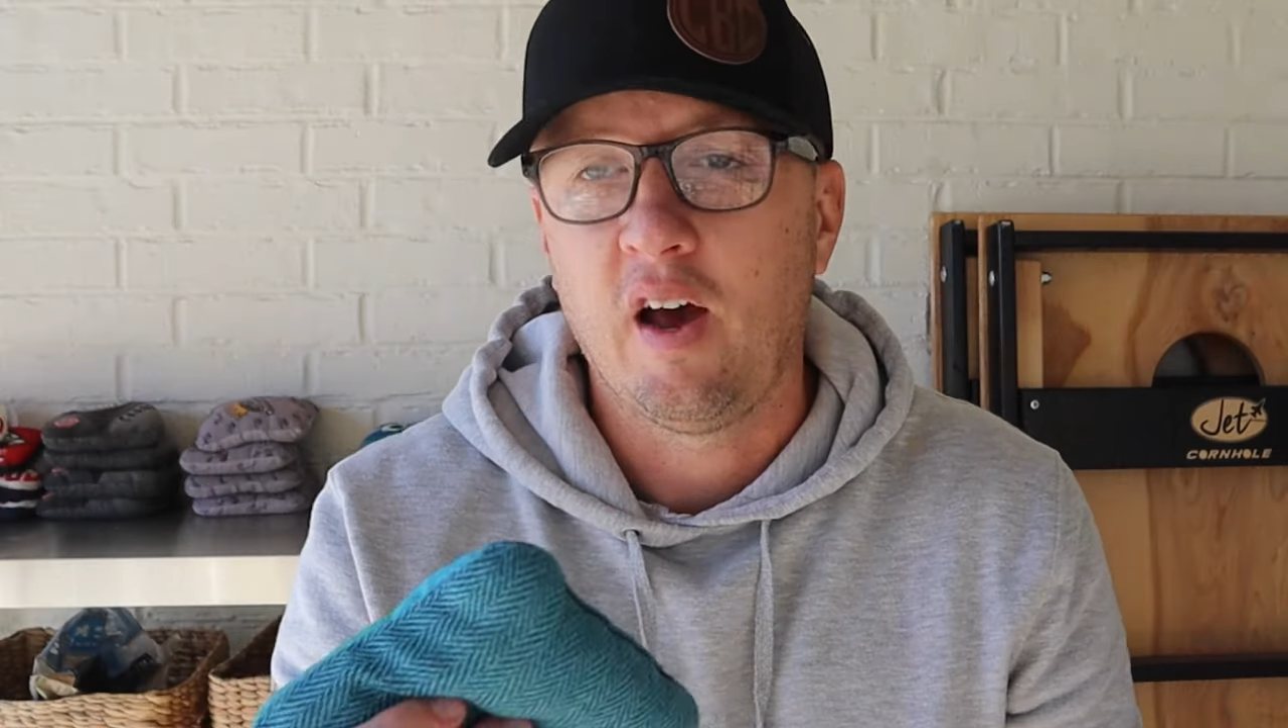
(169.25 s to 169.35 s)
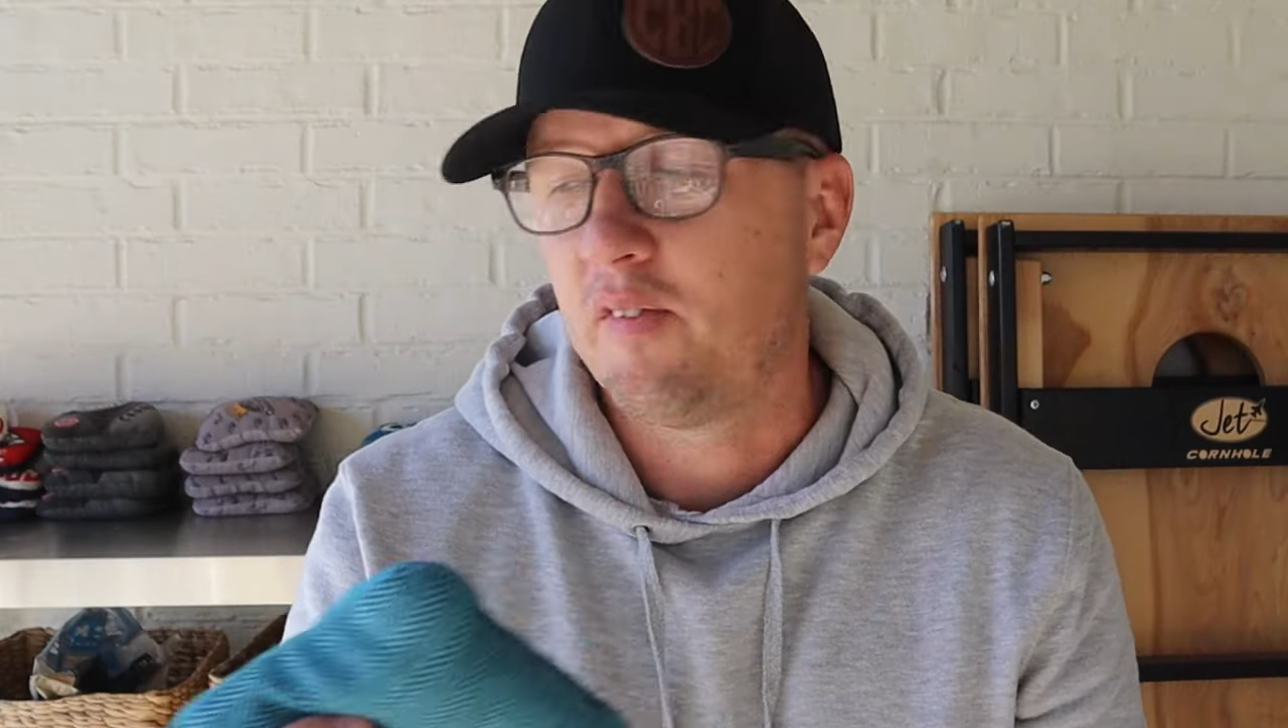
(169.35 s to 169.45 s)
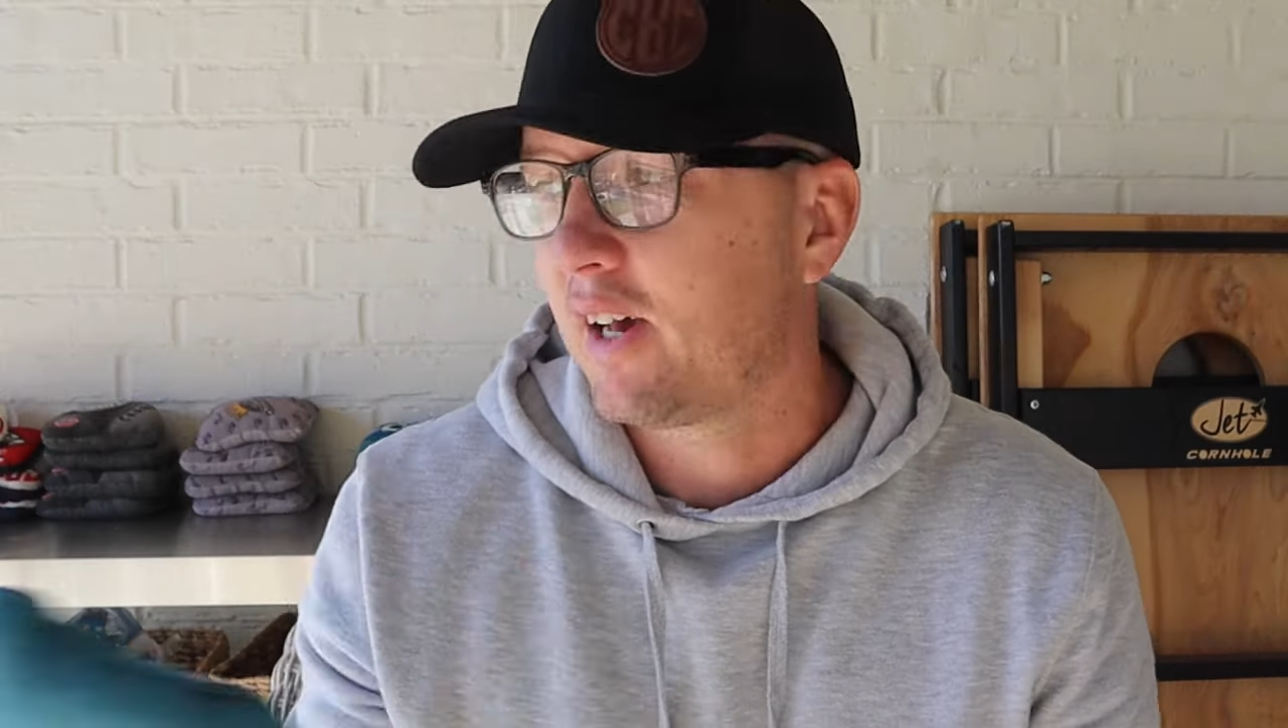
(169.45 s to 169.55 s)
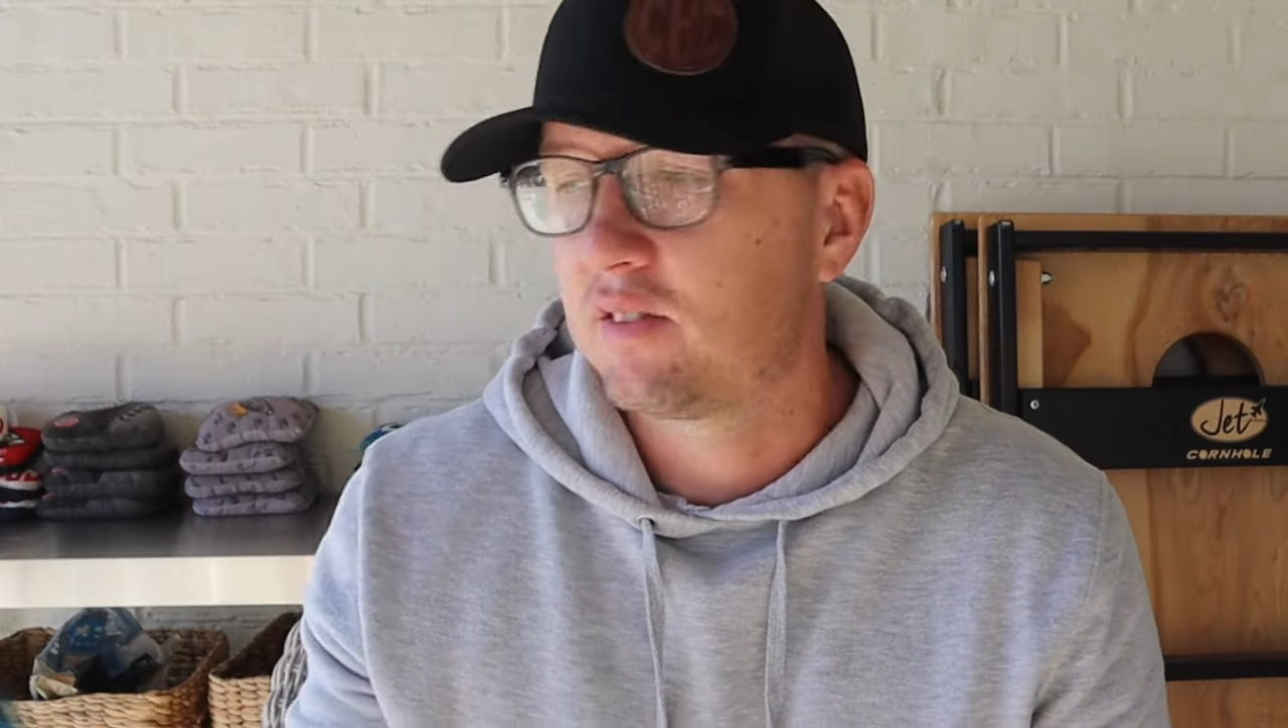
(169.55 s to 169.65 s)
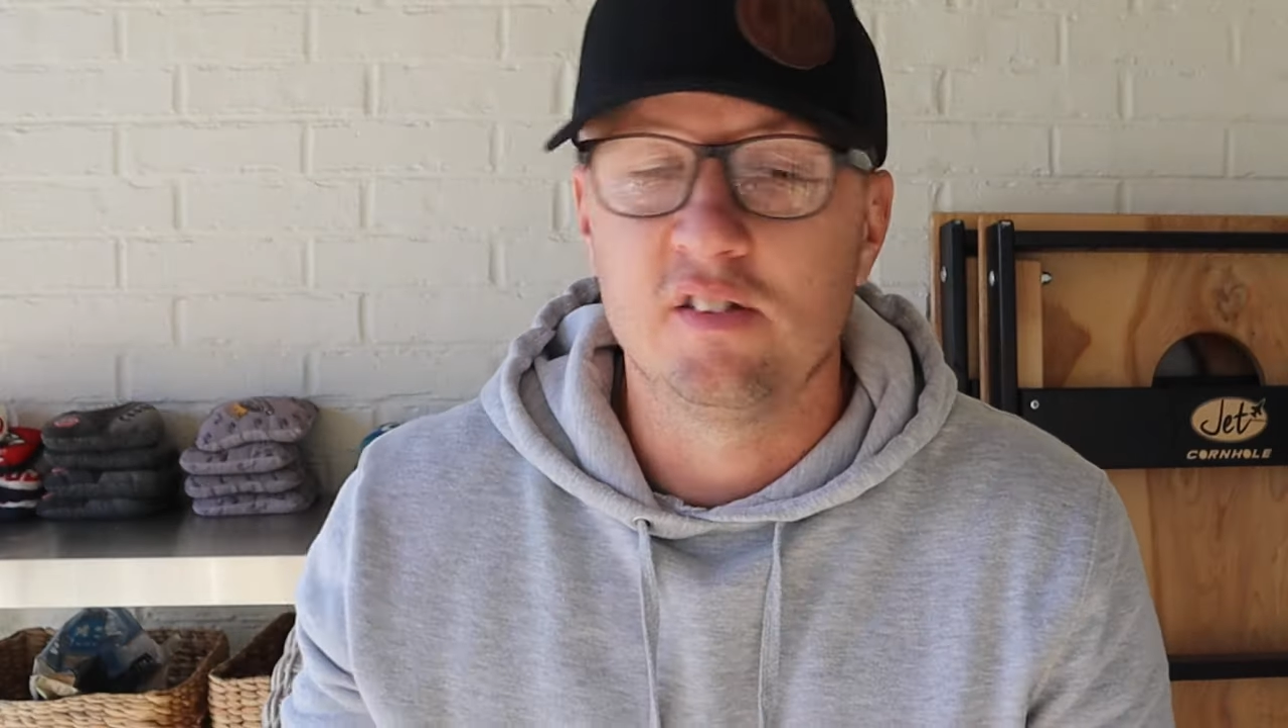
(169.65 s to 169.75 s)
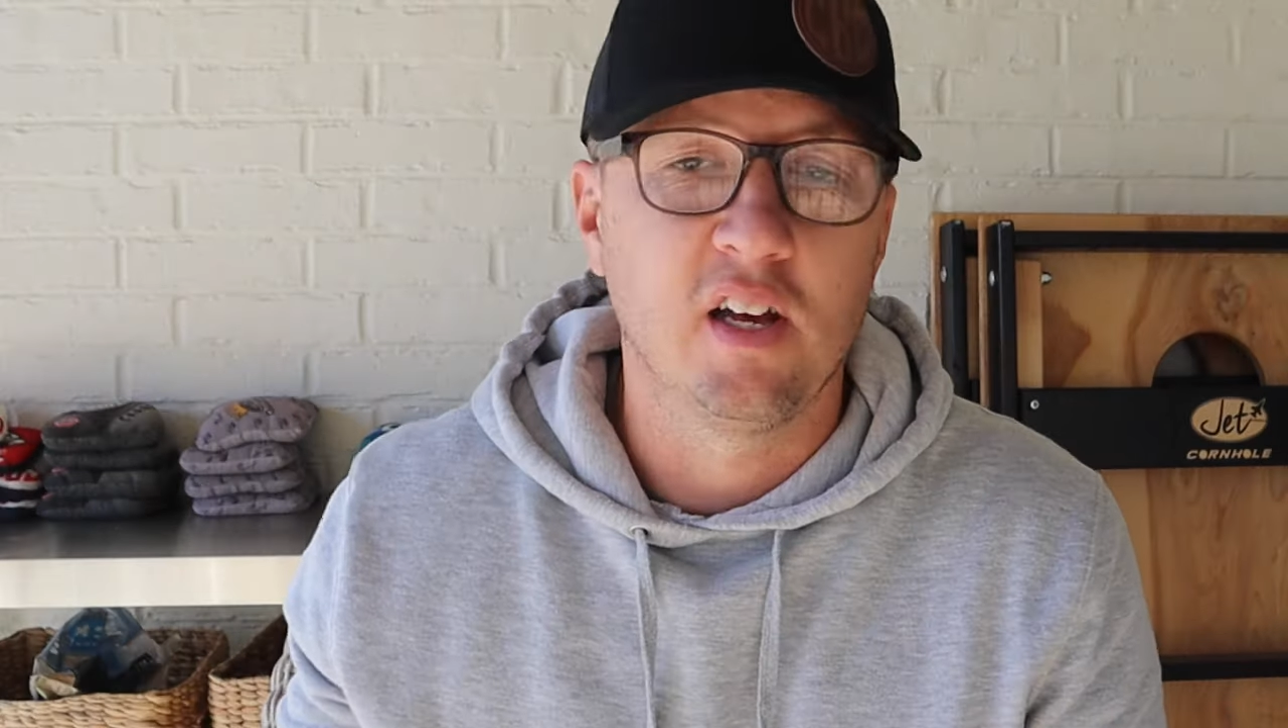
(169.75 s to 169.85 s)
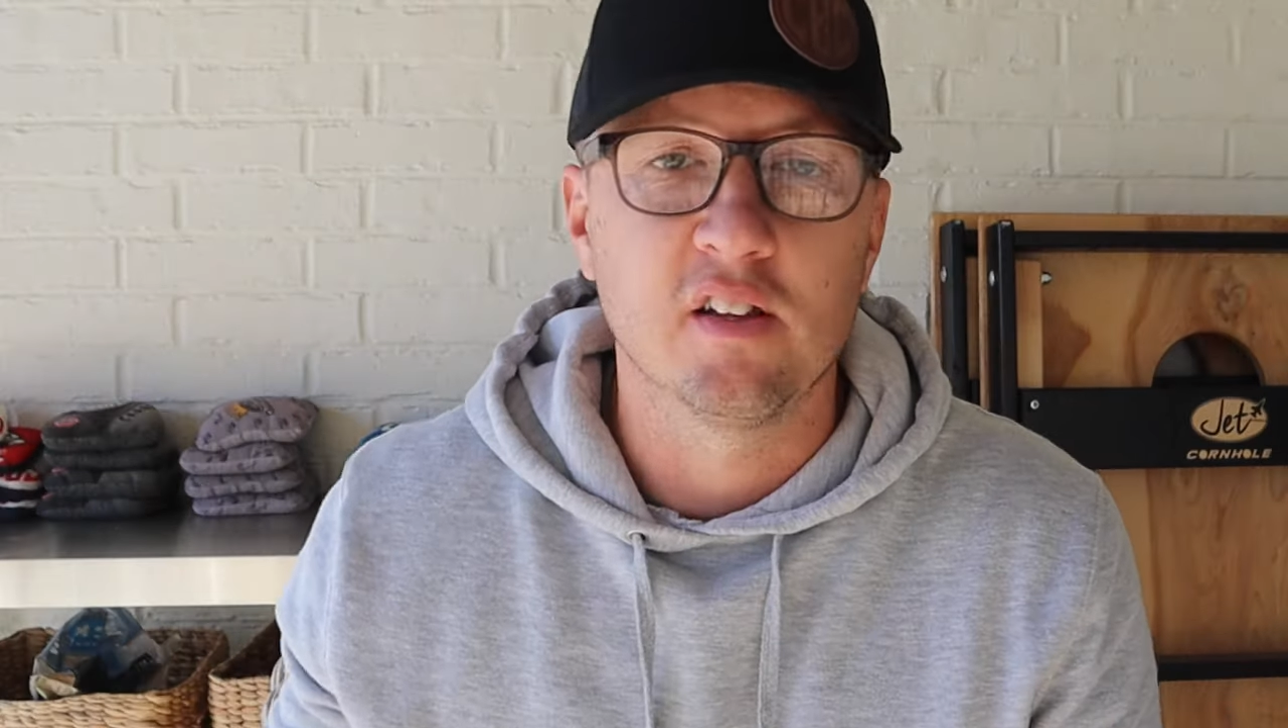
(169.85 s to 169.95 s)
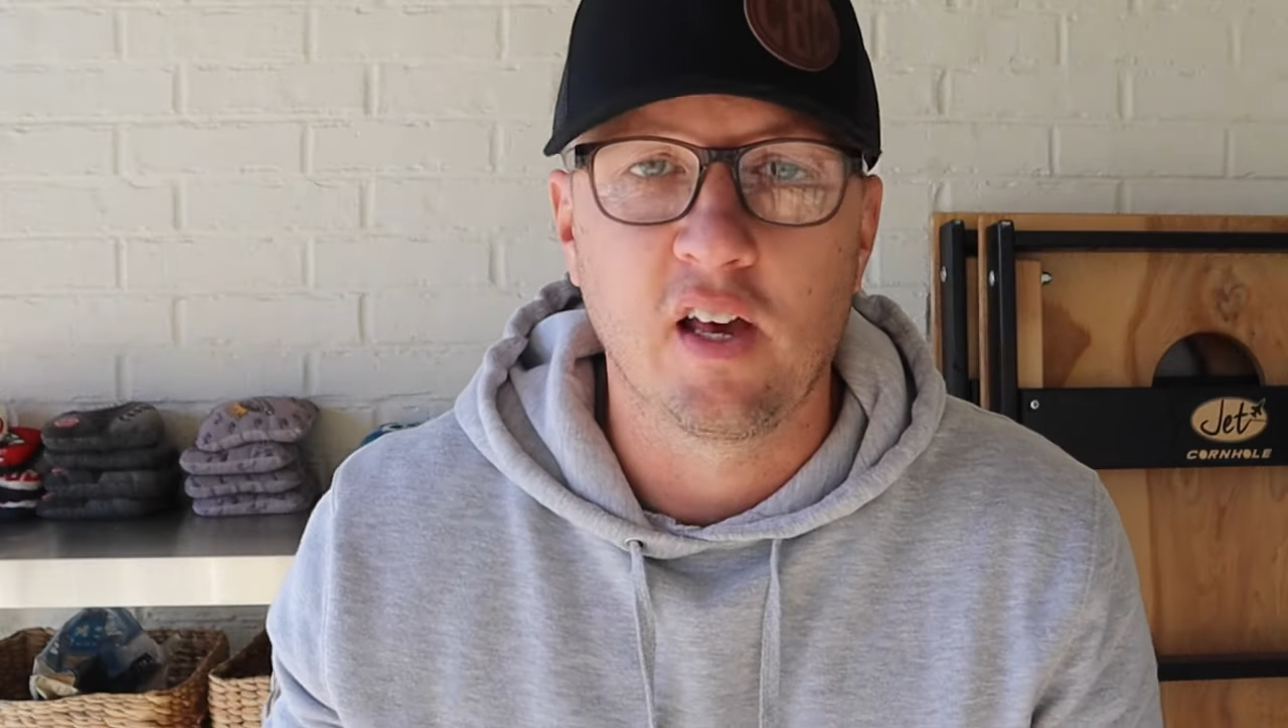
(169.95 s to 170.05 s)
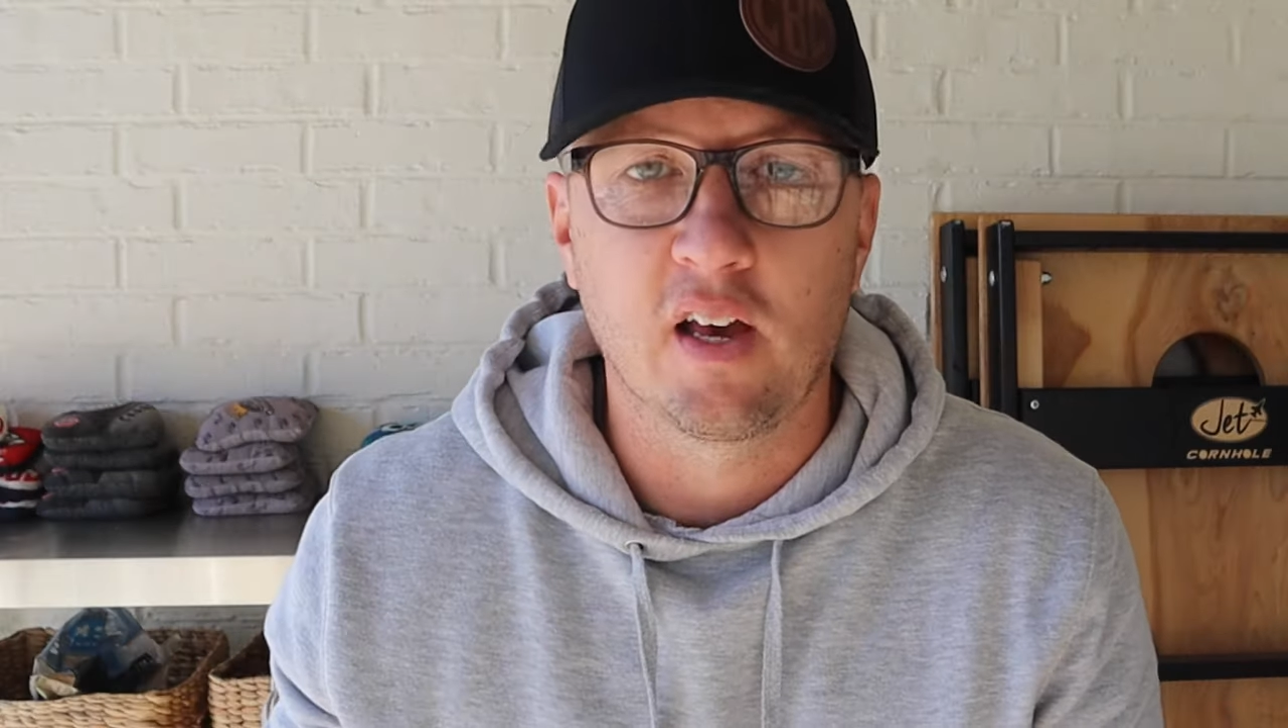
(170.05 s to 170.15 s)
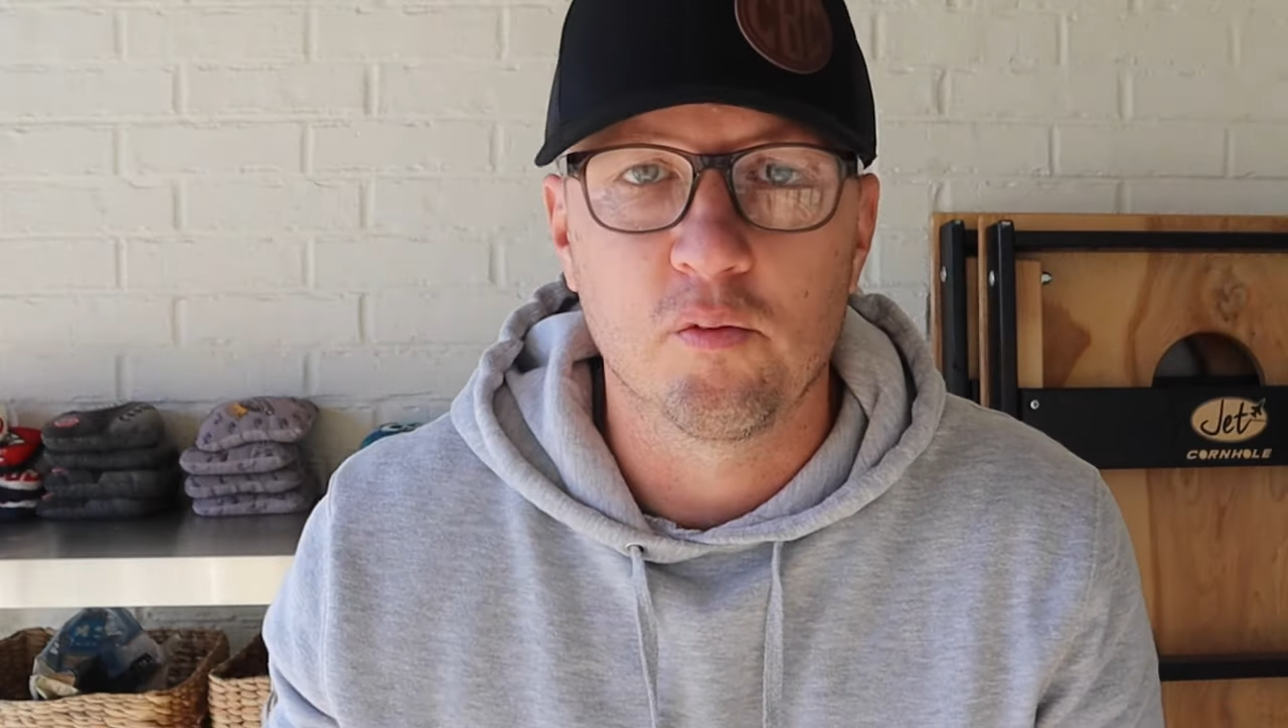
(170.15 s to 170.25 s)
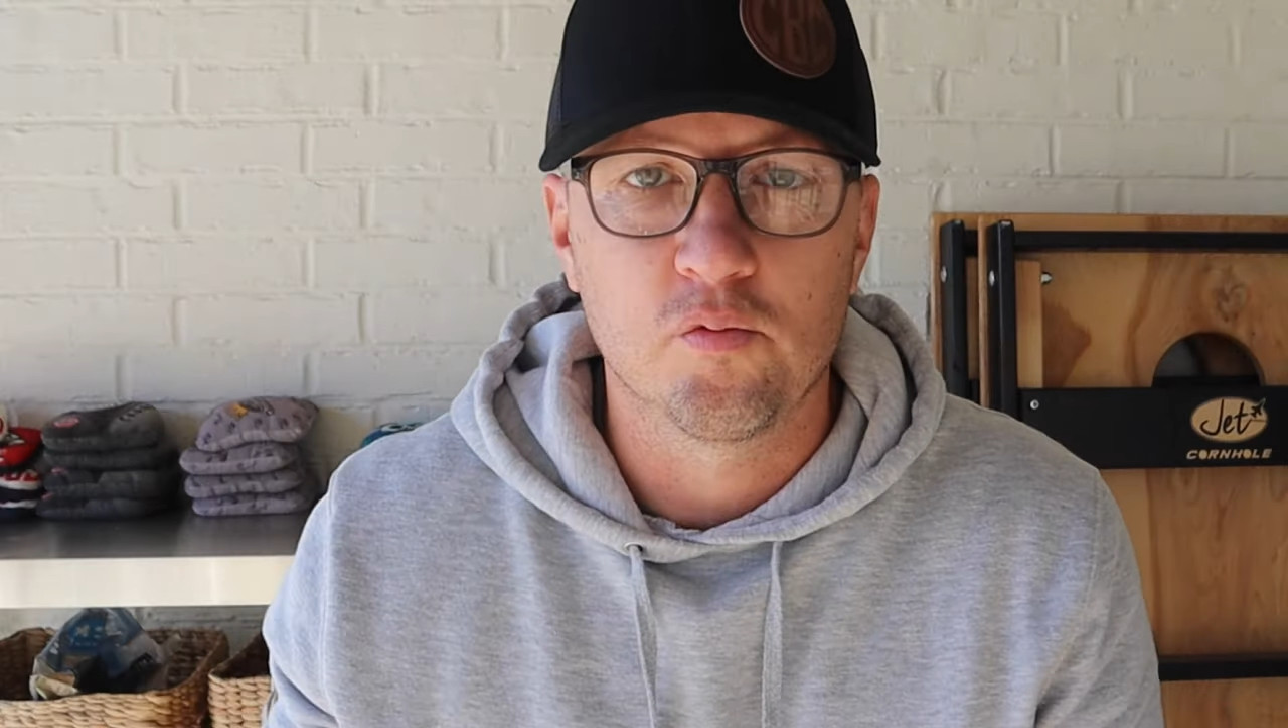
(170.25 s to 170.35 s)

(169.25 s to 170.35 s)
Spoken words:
I've accidentally